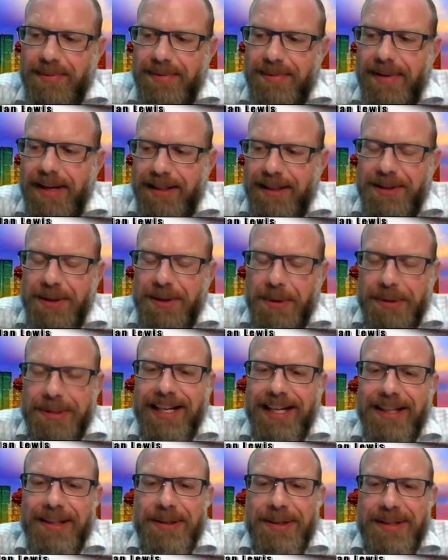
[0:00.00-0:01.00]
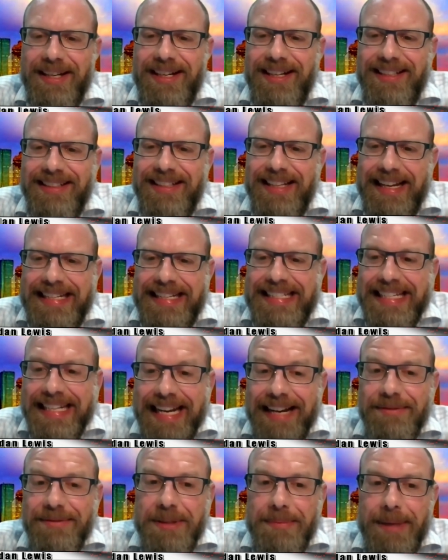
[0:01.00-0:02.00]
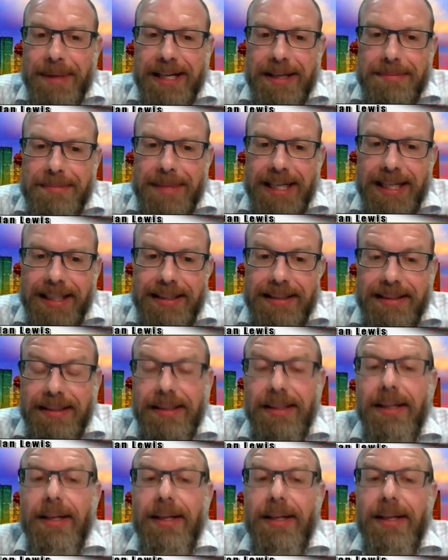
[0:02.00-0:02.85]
I told Tyler that I did have somebody in mind,